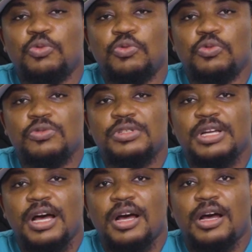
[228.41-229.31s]
rules
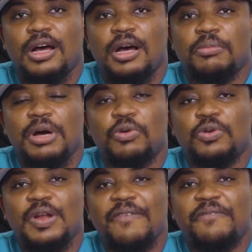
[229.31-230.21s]
are
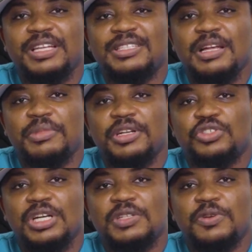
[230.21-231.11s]
going to affect them in the
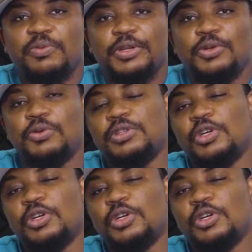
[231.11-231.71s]
transfer window.